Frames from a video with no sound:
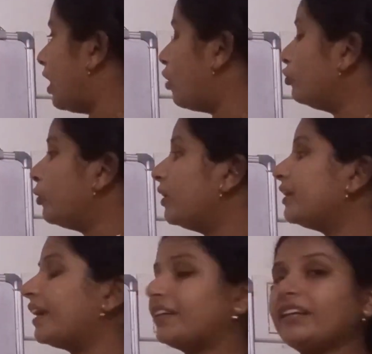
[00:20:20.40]
how you
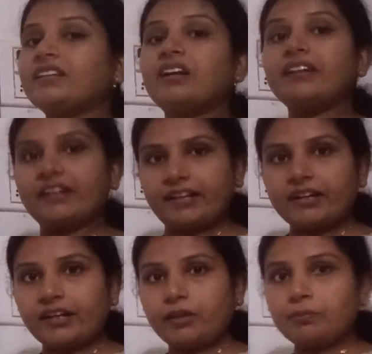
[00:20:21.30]
are getting the
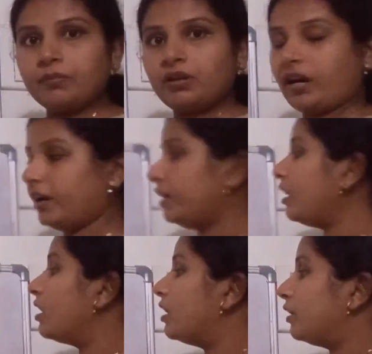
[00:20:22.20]
data type,
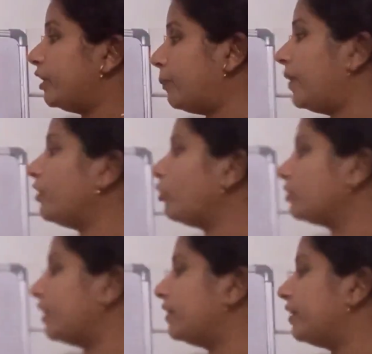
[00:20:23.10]
and depend
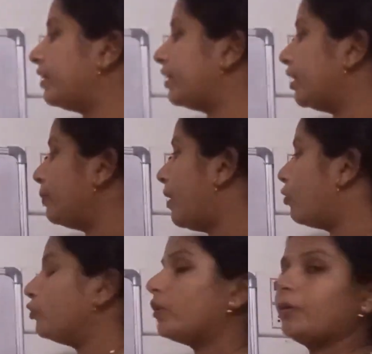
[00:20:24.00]
on the data type
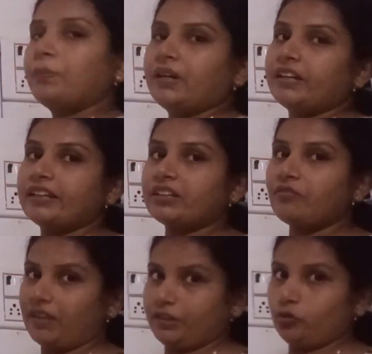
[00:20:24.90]
how you are printing
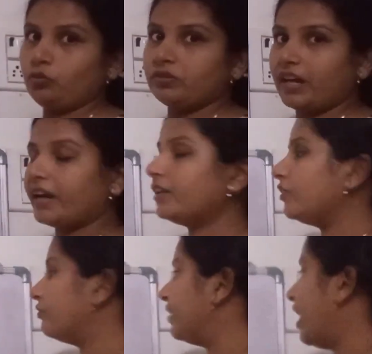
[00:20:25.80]
the value
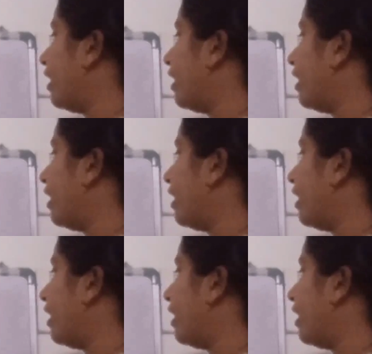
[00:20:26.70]
that we